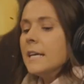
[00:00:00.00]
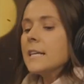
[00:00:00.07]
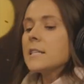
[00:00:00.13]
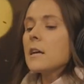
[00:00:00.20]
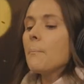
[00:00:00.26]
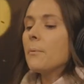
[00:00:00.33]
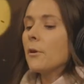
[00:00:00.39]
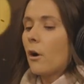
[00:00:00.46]

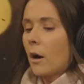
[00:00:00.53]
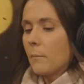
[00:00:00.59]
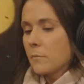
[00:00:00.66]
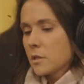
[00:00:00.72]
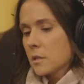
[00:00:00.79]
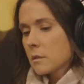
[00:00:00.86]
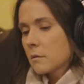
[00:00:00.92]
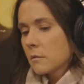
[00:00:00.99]
is up in
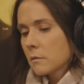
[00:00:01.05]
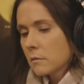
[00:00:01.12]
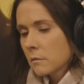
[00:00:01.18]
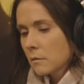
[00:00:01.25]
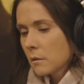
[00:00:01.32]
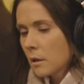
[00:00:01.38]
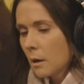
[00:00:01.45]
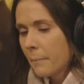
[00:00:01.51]
arms
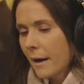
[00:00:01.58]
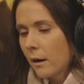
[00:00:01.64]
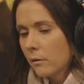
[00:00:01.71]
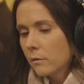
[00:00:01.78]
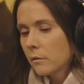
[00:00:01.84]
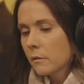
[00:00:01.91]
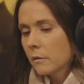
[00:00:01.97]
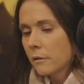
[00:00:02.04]

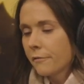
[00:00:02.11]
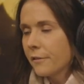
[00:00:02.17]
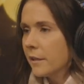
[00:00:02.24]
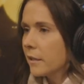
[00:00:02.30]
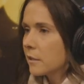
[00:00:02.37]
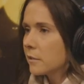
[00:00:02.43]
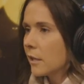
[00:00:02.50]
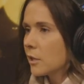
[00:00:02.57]
about the
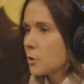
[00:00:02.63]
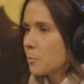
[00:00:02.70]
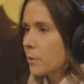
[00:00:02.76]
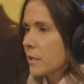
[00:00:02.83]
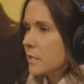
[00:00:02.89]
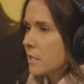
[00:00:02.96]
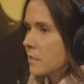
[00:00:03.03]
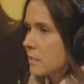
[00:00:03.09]
Phoenix Suns
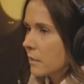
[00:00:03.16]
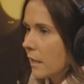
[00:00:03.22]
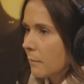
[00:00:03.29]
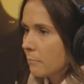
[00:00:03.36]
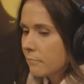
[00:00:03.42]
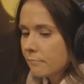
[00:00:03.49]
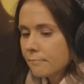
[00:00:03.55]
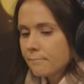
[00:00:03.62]
preseason
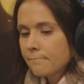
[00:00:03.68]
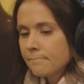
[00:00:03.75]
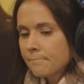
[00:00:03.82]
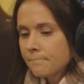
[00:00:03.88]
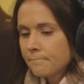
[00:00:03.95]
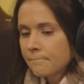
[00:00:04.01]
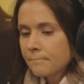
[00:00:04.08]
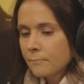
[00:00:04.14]
game,
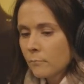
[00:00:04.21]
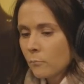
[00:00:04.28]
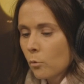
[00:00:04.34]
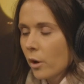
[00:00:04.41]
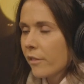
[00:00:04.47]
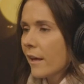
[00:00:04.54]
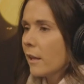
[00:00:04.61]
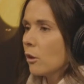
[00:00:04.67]

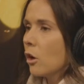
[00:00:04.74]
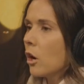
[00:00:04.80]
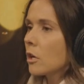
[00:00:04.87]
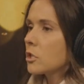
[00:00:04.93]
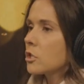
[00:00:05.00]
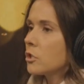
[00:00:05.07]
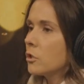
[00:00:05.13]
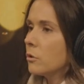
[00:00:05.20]
where they
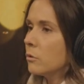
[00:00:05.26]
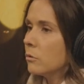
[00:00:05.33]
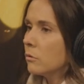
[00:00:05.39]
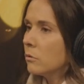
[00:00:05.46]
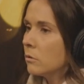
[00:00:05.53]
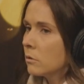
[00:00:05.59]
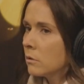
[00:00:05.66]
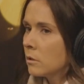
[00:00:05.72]
lost
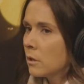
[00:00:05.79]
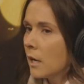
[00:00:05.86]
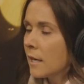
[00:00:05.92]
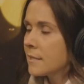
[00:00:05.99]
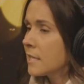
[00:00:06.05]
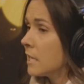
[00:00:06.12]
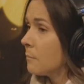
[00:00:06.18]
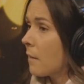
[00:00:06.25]
to
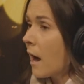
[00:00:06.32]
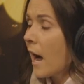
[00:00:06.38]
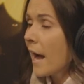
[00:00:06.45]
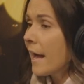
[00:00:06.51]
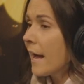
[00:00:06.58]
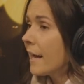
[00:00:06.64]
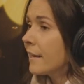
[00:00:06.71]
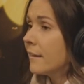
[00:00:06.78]
a team
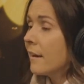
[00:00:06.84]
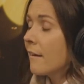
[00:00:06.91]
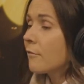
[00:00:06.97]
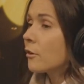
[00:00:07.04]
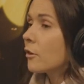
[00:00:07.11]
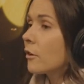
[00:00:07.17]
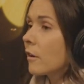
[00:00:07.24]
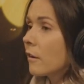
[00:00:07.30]
I had
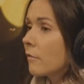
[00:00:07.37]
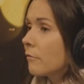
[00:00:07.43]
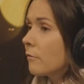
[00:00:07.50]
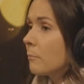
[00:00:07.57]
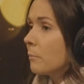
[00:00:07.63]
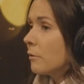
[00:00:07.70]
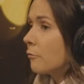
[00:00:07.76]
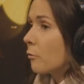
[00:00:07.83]
never heard of
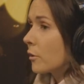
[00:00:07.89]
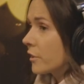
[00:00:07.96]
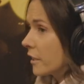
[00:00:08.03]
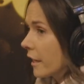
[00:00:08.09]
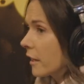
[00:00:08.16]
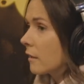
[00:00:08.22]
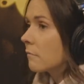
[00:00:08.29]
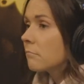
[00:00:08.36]
before
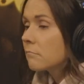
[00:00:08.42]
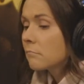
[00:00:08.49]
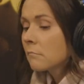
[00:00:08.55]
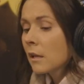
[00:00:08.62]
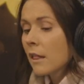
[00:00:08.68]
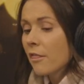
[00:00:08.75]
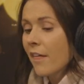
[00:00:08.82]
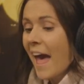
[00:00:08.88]
today,
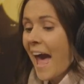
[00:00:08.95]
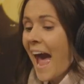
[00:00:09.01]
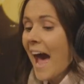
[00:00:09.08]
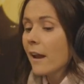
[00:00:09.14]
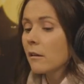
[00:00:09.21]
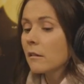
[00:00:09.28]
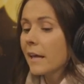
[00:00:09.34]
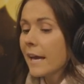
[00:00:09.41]
the
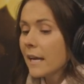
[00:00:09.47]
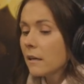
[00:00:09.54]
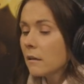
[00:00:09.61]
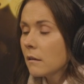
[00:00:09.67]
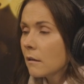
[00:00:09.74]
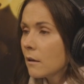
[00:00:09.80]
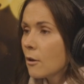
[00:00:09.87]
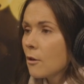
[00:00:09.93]

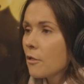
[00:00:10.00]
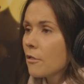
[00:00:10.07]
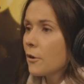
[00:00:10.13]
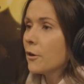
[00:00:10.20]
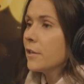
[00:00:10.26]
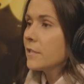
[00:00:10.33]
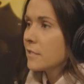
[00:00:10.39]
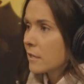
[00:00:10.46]
Adelaide
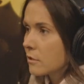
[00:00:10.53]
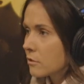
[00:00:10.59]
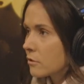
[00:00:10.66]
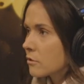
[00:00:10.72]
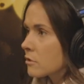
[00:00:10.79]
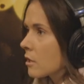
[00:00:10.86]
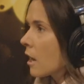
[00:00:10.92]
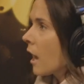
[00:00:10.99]

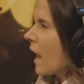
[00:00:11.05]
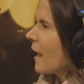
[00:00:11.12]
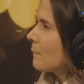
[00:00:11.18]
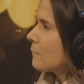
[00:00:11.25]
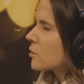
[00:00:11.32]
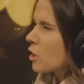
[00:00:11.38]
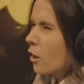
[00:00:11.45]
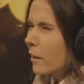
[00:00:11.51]
36ers.
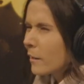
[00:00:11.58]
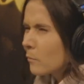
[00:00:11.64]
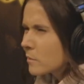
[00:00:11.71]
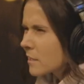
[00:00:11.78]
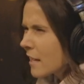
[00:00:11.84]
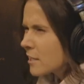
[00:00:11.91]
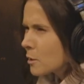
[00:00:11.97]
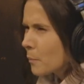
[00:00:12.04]
I'm sorry,
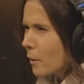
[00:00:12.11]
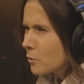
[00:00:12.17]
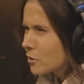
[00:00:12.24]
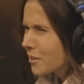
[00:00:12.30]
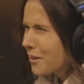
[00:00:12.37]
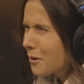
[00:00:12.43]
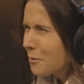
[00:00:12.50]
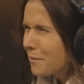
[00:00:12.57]
was I supposed
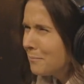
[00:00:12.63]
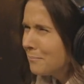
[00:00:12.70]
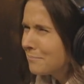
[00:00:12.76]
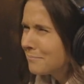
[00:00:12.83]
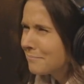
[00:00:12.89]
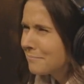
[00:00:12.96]
to know them?